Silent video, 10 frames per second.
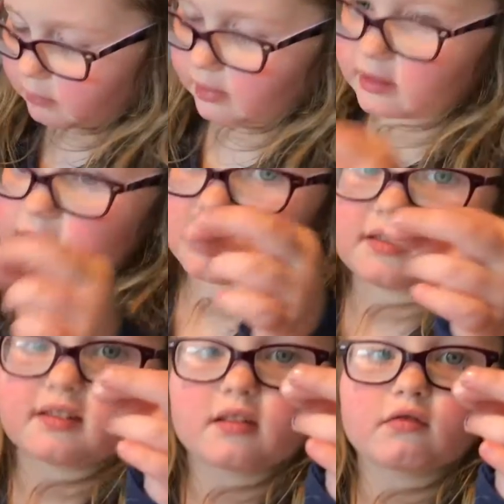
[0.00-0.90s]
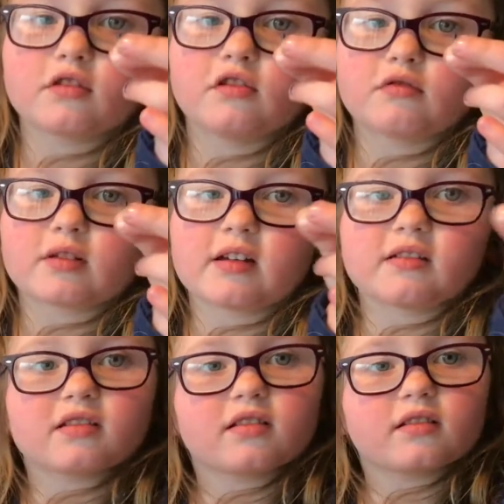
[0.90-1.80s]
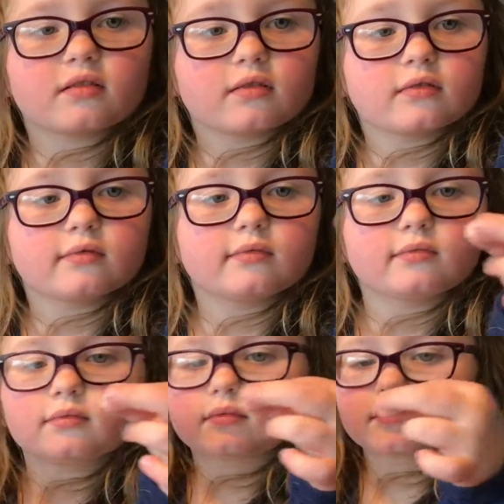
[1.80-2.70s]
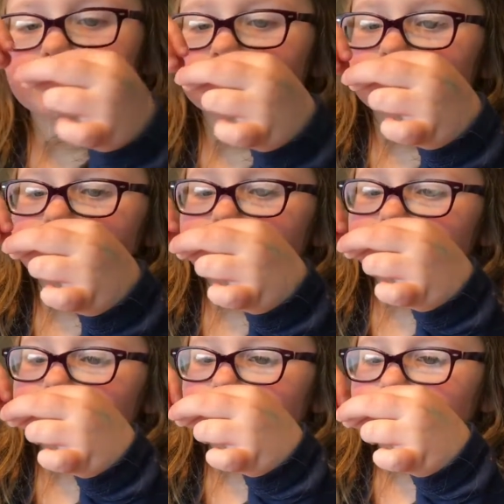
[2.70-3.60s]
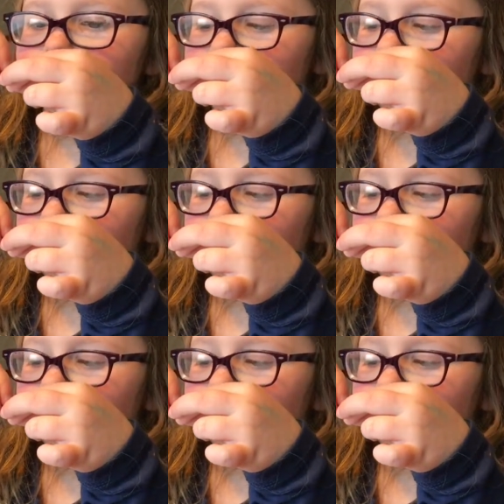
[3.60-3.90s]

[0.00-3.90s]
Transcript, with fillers: but I can still use it. Let me, let me, um,